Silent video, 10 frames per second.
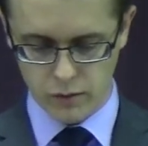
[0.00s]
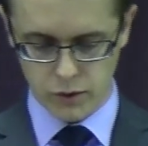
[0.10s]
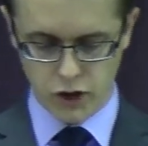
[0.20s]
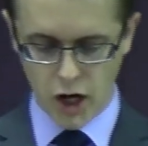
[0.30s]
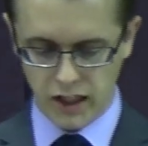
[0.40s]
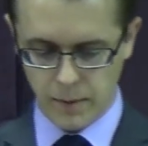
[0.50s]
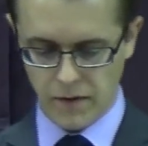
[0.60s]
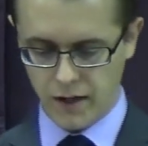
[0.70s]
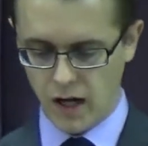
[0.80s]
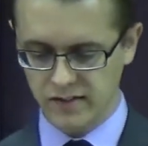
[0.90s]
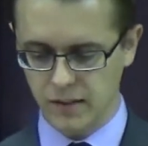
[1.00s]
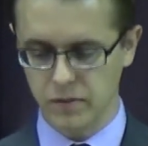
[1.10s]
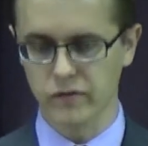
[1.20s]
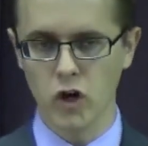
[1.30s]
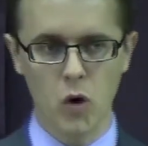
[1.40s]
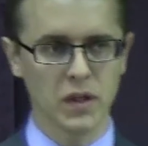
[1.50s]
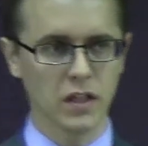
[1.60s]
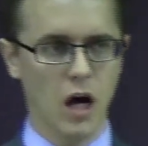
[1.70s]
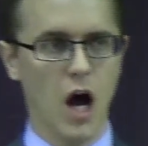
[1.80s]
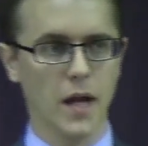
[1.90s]
We're talking about the concept of
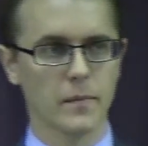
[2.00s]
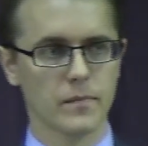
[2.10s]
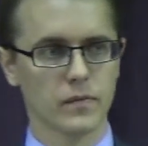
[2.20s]
knowing God.